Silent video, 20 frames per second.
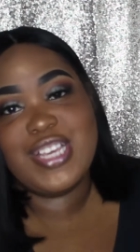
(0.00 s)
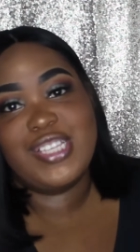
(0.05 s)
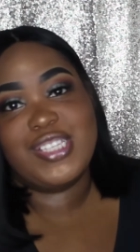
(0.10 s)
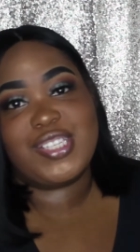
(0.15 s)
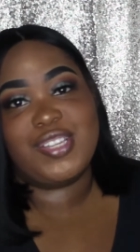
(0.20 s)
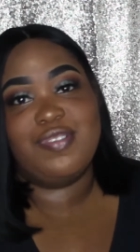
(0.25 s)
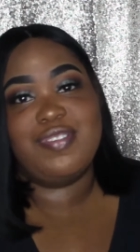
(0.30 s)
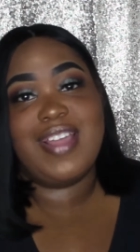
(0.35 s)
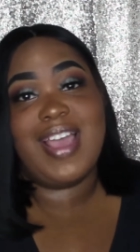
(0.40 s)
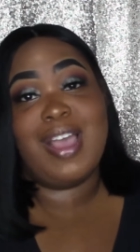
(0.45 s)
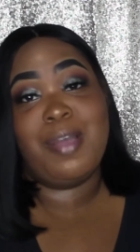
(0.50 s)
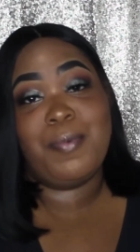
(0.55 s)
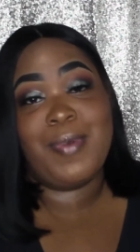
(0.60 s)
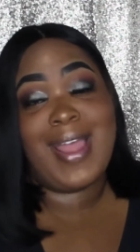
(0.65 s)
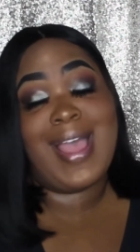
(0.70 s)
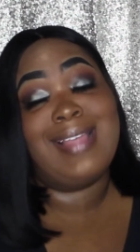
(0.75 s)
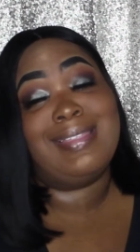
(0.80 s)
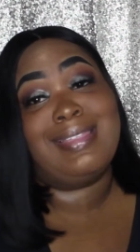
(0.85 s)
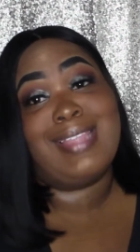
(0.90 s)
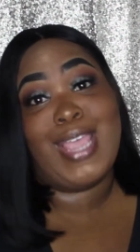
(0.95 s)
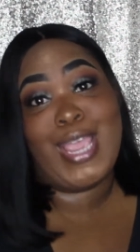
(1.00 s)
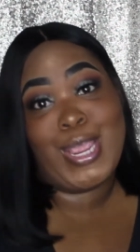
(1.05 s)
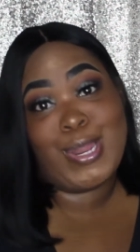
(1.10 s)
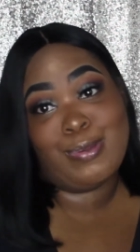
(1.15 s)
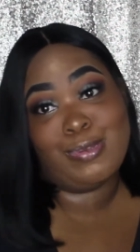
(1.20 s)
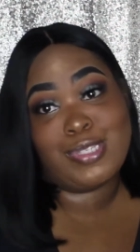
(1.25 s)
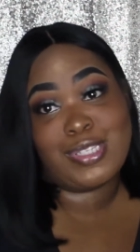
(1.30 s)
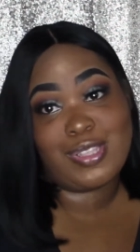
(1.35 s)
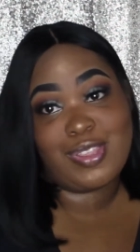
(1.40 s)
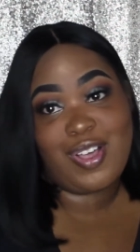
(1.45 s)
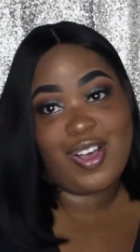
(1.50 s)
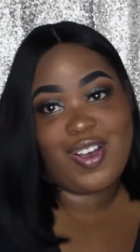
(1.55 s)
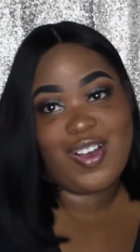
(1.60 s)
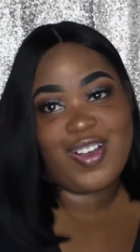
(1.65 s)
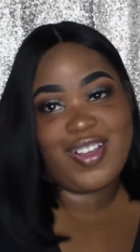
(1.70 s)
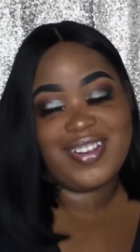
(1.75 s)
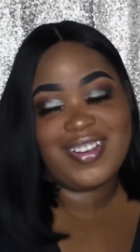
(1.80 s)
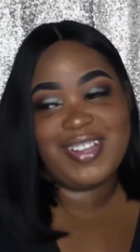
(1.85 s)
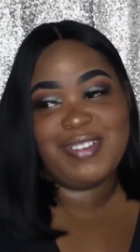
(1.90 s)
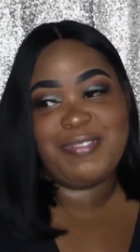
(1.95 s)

So now we're at the hair salon